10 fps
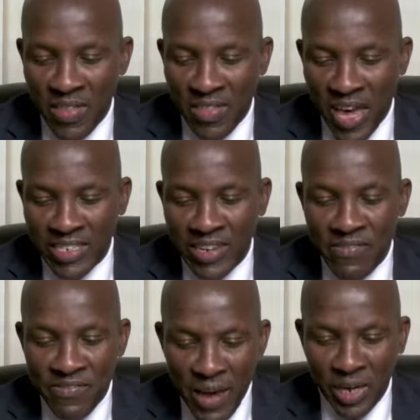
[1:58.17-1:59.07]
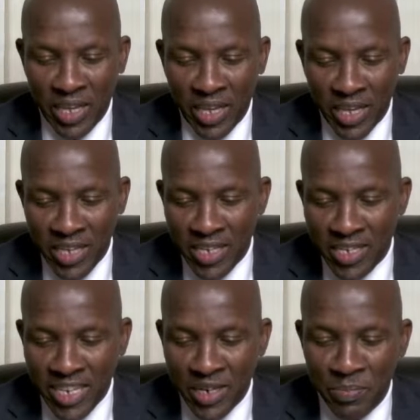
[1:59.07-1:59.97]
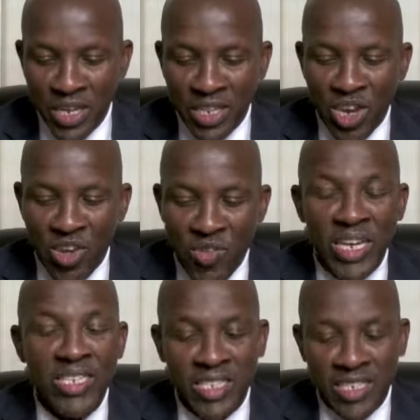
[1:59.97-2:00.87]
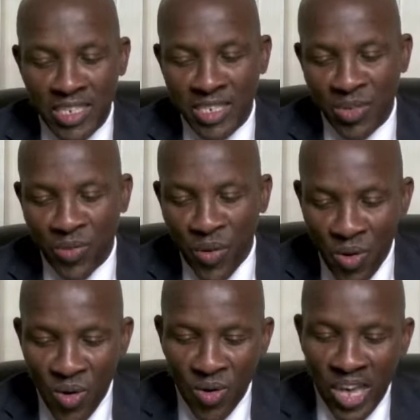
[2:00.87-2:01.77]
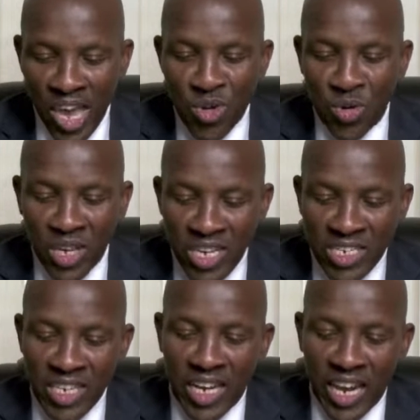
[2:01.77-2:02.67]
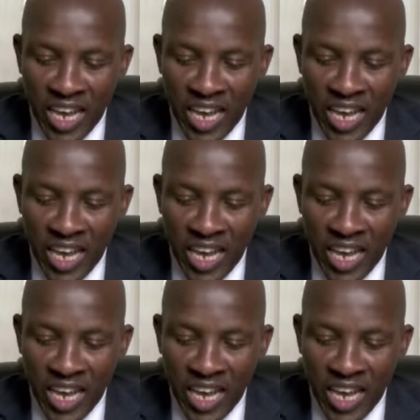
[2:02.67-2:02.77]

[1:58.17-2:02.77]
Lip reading: that the family shall be the greatest of all educational